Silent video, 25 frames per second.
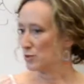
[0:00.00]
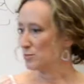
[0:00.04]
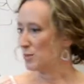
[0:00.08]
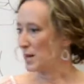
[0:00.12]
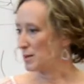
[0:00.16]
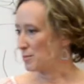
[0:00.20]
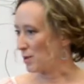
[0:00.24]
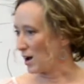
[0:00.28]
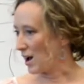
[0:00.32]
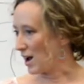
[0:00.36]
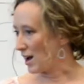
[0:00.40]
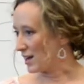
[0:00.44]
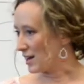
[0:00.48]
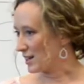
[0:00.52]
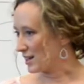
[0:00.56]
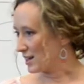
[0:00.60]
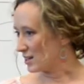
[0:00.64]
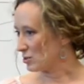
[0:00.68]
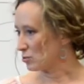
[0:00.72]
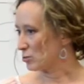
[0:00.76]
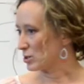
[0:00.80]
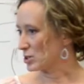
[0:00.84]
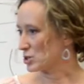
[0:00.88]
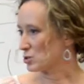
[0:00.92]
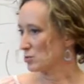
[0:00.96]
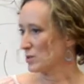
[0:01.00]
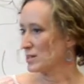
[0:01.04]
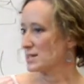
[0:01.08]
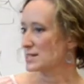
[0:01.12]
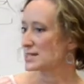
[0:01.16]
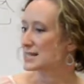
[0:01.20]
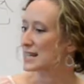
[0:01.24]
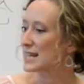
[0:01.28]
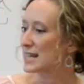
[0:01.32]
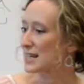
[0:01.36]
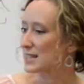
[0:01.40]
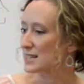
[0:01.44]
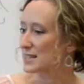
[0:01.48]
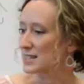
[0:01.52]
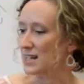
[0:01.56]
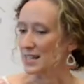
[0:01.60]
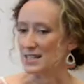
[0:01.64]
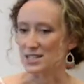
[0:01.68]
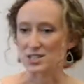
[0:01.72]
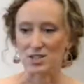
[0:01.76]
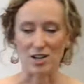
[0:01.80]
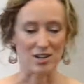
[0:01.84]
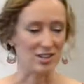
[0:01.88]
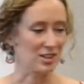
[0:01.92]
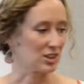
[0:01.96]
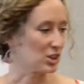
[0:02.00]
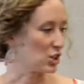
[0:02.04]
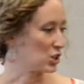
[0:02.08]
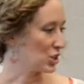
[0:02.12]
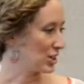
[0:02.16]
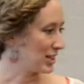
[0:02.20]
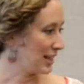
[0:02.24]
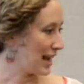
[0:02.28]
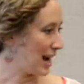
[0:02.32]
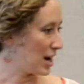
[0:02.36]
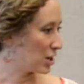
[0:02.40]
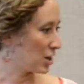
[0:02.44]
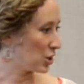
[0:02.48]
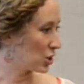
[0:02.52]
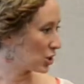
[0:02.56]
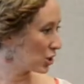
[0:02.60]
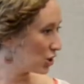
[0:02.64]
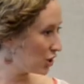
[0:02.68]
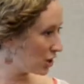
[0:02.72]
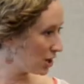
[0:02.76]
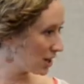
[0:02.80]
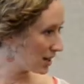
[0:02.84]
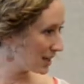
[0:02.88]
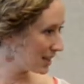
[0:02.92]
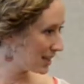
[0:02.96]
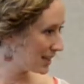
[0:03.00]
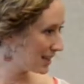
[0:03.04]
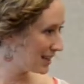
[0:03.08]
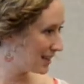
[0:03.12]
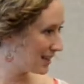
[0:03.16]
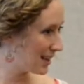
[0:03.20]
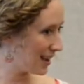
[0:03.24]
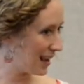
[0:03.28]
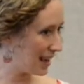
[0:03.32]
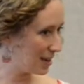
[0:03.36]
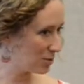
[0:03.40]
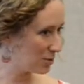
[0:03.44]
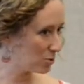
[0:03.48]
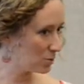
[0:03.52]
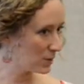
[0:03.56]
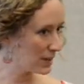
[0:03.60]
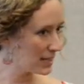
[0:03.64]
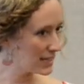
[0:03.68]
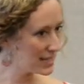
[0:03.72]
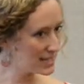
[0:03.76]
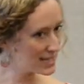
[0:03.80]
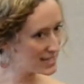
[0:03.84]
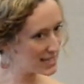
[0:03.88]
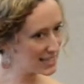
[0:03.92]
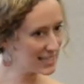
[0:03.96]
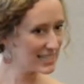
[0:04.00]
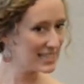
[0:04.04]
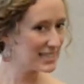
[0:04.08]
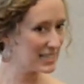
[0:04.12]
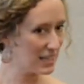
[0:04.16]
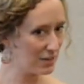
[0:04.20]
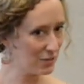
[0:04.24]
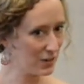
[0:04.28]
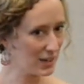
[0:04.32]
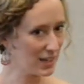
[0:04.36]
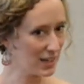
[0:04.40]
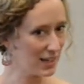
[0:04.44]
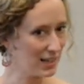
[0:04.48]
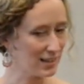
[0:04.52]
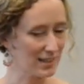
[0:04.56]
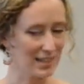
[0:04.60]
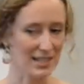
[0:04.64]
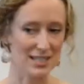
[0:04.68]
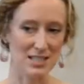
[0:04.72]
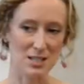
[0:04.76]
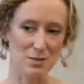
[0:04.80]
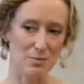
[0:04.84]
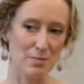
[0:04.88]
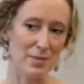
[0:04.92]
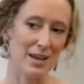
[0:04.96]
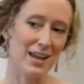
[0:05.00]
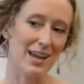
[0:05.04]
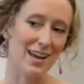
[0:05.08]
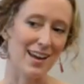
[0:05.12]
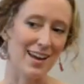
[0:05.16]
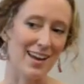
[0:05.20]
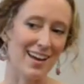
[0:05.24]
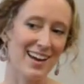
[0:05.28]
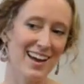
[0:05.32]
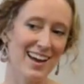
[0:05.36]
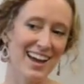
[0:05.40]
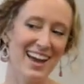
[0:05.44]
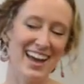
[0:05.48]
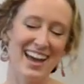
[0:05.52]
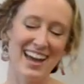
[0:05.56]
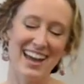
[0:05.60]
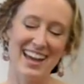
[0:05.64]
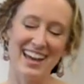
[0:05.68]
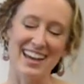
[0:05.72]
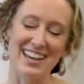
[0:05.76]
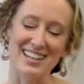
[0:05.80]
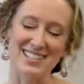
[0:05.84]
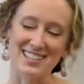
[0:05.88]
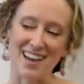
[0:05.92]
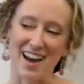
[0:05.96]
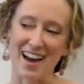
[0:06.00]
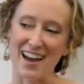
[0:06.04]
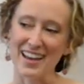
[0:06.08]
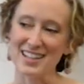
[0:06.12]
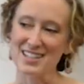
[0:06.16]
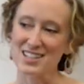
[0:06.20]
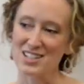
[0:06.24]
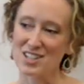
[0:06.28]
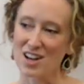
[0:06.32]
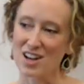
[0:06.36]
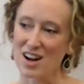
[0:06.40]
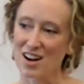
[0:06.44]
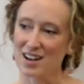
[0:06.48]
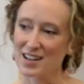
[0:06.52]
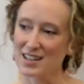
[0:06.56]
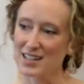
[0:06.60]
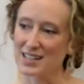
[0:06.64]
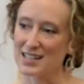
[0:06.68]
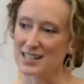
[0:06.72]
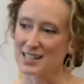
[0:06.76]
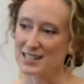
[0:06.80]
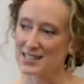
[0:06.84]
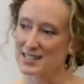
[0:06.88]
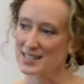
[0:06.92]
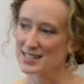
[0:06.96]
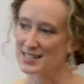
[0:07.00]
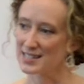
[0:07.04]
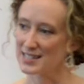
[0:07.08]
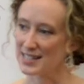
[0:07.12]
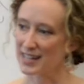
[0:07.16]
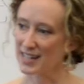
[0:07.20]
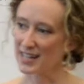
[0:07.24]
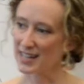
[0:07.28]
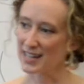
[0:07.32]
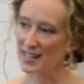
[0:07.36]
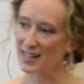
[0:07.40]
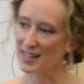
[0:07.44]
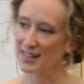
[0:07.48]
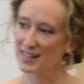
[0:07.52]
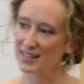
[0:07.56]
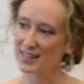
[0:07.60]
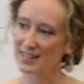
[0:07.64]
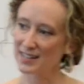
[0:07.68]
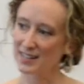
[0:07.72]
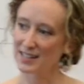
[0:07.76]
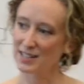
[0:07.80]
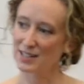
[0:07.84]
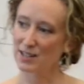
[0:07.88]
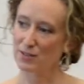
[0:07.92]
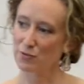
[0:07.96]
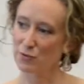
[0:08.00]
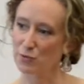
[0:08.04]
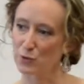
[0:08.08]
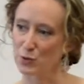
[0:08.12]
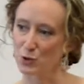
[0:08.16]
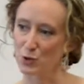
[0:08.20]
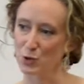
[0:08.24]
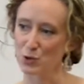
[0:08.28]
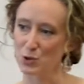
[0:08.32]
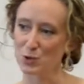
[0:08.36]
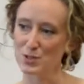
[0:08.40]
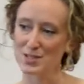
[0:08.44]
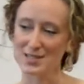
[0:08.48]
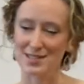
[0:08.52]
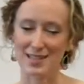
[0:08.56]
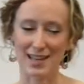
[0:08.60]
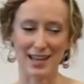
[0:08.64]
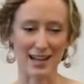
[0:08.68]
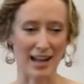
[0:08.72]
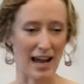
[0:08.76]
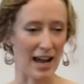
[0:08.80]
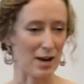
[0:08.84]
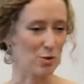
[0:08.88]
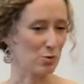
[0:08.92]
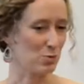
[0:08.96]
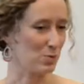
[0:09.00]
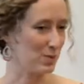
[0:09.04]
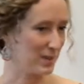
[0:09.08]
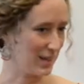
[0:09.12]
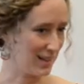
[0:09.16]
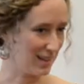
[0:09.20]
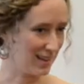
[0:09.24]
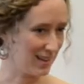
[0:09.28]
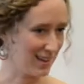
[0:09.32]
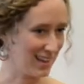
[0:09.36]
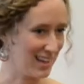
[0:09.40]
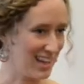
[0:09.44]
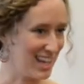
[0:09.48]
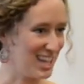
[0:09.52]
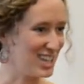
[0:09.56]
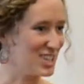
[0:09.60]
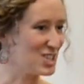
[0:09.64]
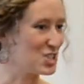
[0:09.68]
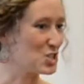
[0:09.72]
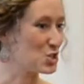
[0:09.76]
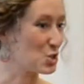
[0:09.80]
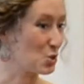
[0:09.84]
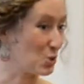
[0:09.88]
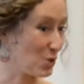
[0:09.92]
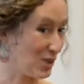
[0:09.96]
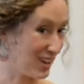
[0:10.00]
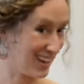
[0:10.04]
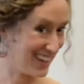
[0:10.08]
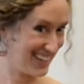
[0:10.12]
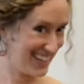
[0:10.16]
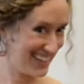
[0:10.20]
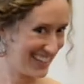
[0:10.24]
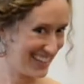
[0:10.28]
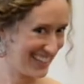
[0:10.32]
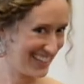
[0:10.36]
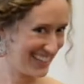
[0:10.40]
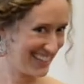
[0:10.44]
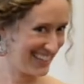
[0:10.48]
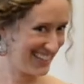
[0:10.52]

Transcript: my body and which ones didn't. I started learning how to cook. And really significantly to me is I started seeking foods that I really enjoyed.